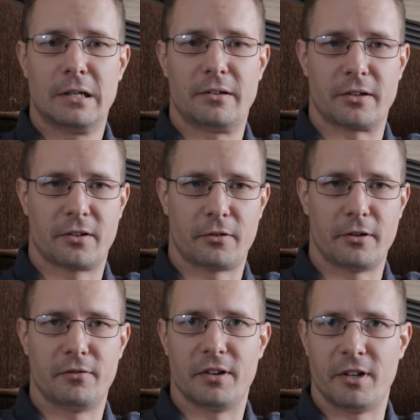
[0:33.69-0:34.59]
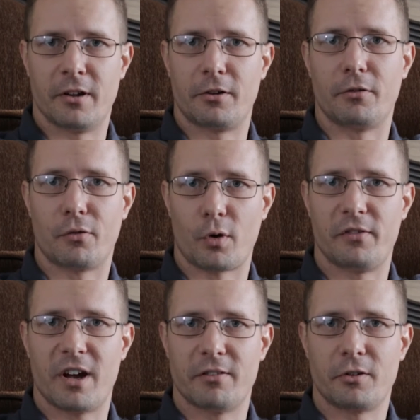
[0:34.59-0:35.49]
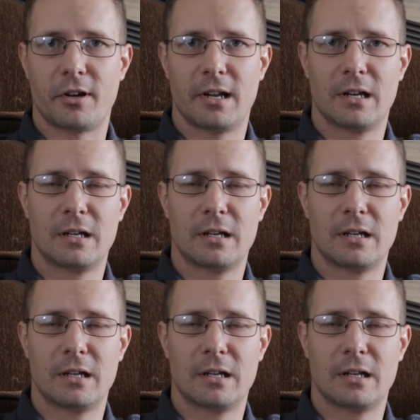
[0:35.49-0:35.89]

600, 1500, or 4500,